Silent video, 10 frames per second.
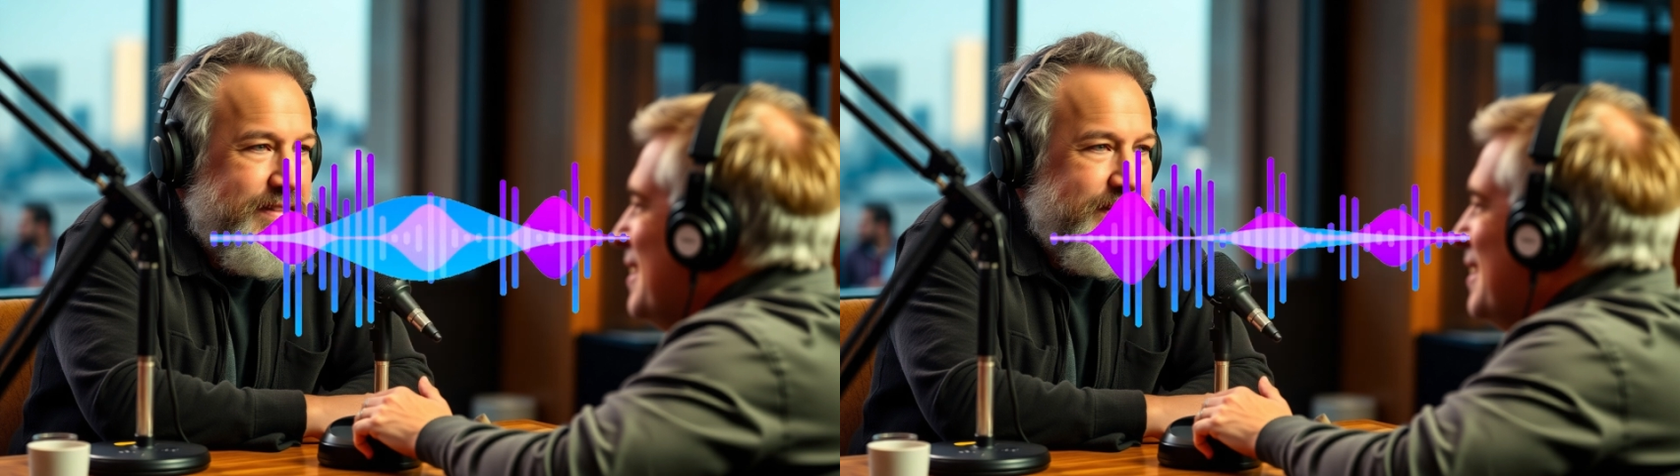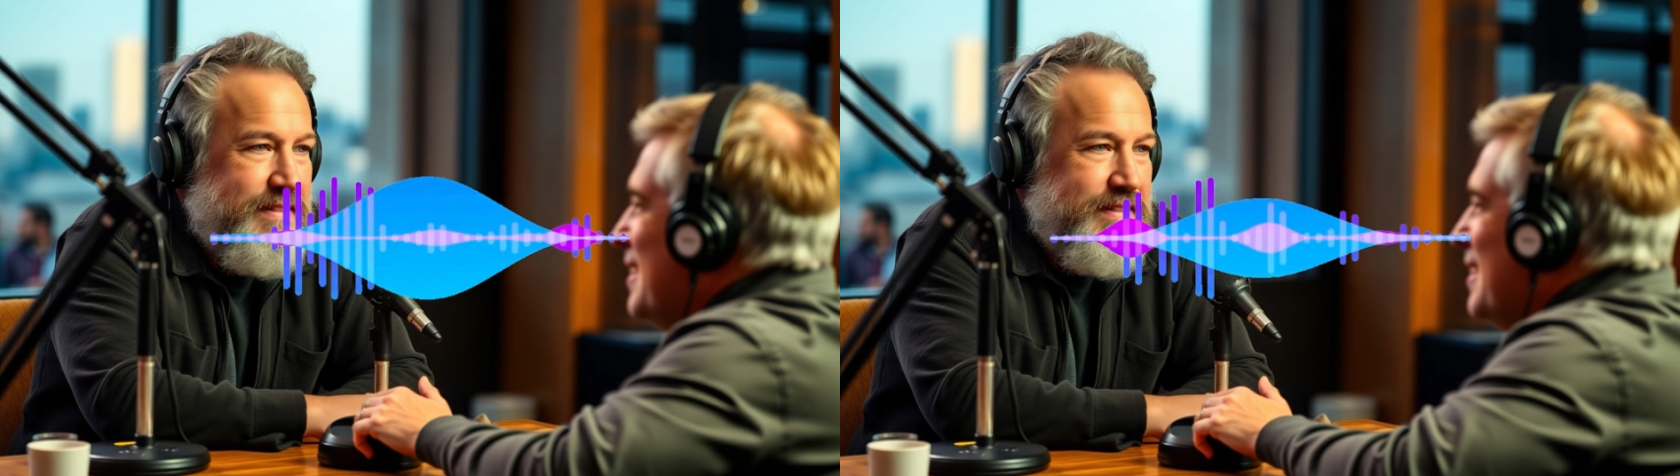
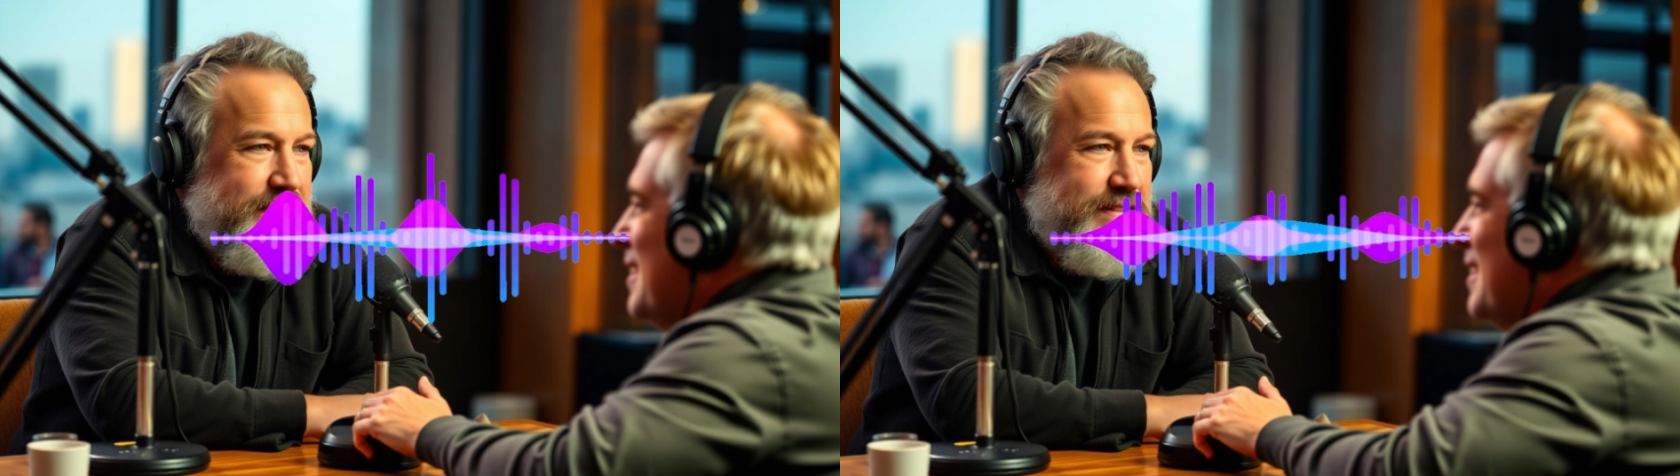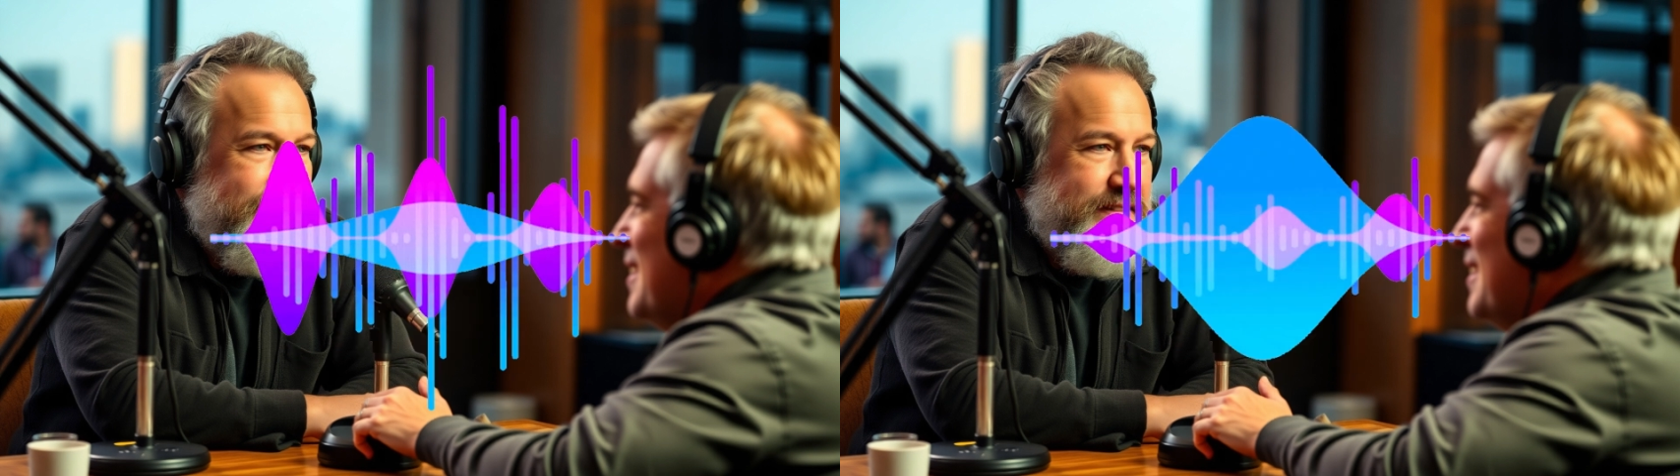about
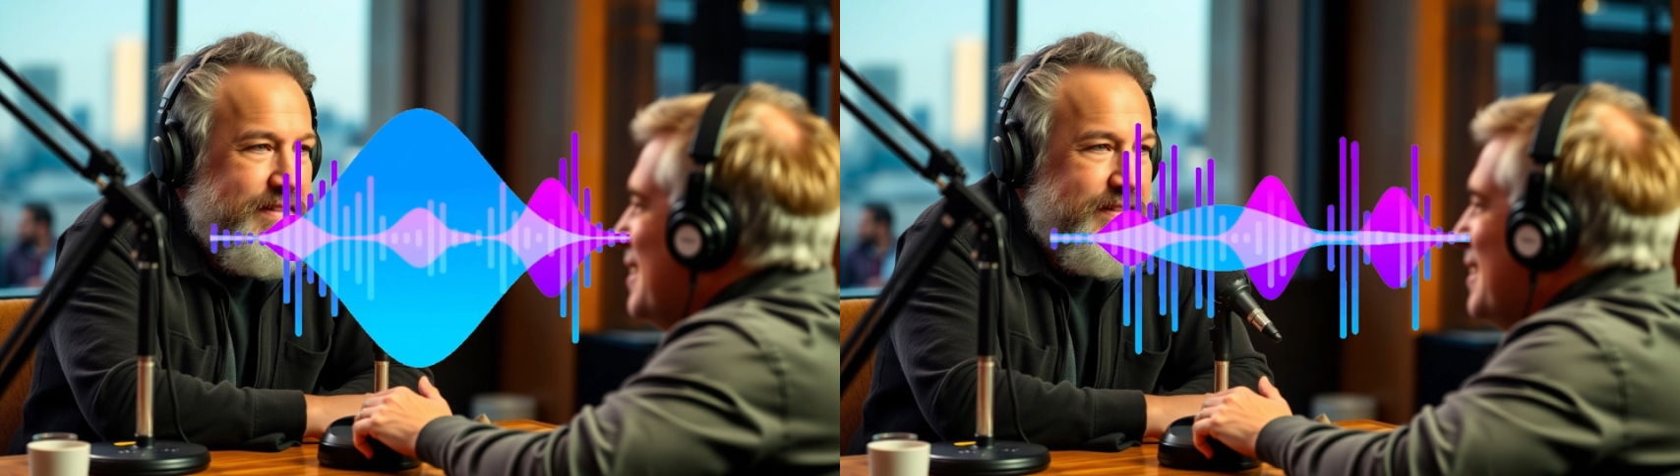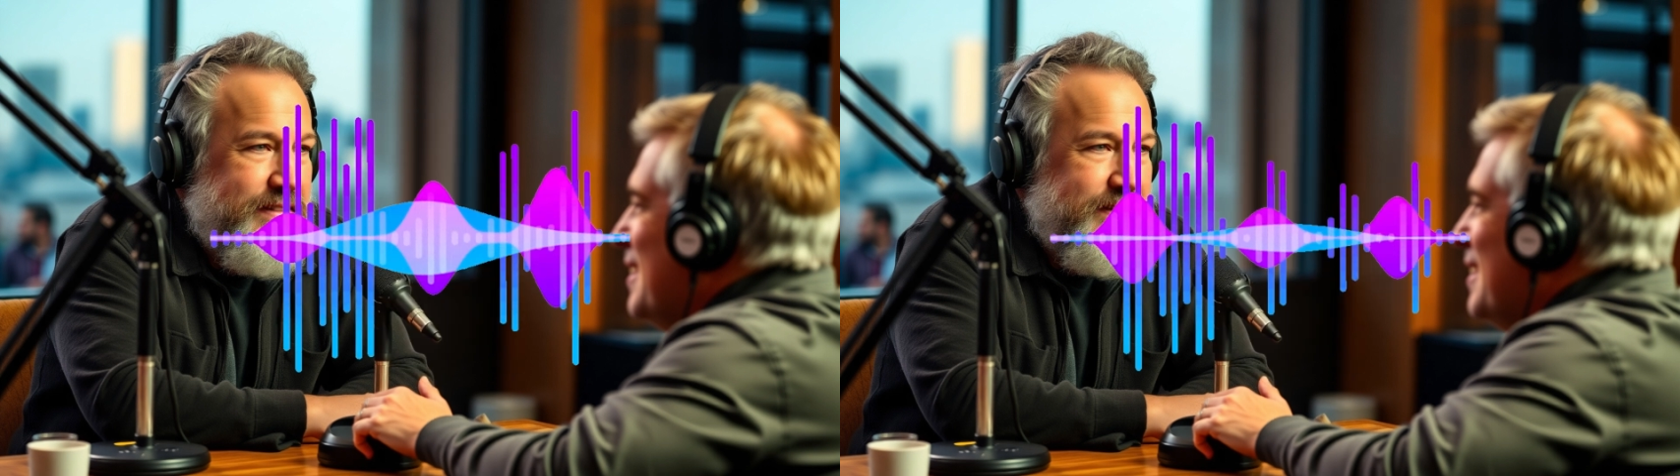this
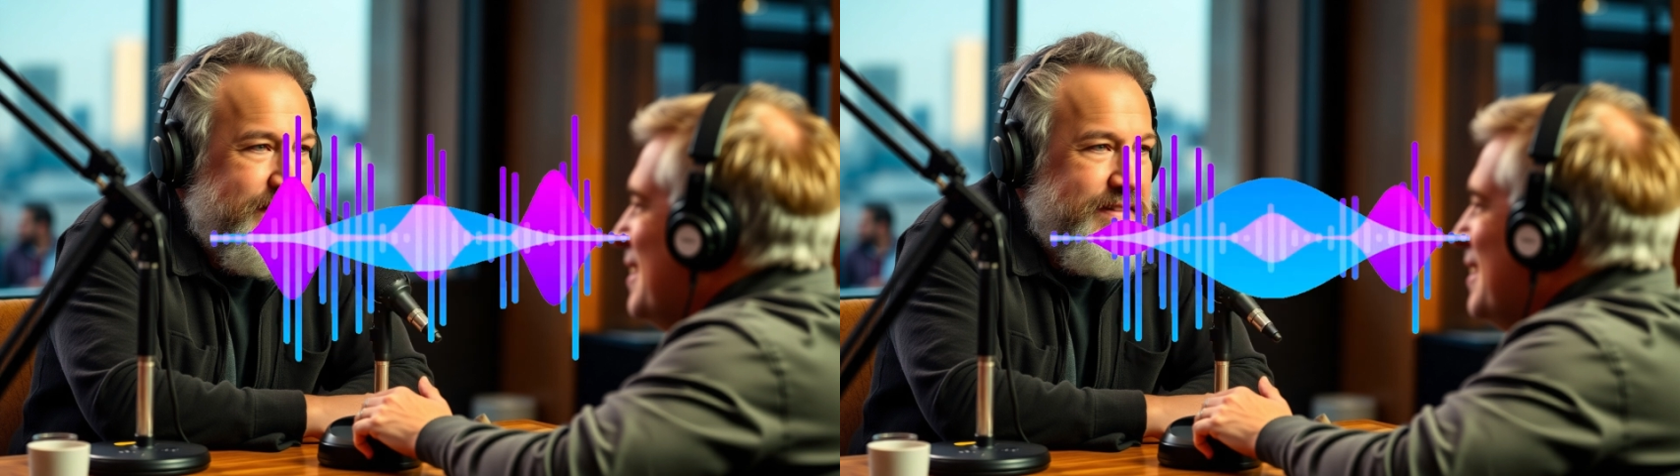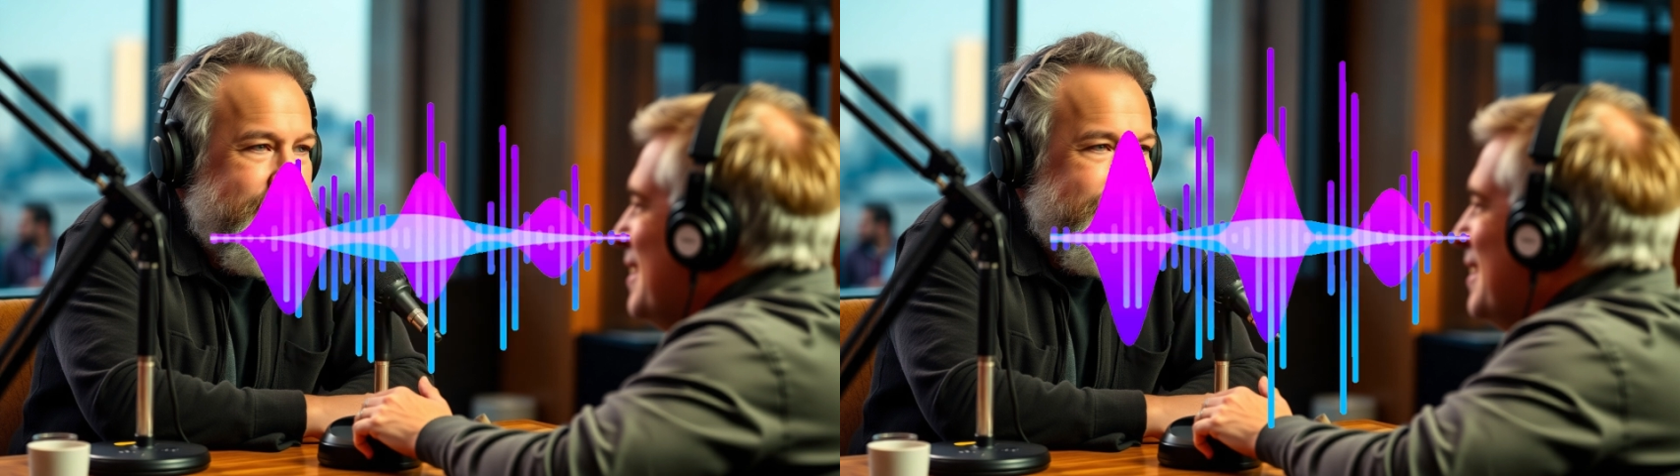idea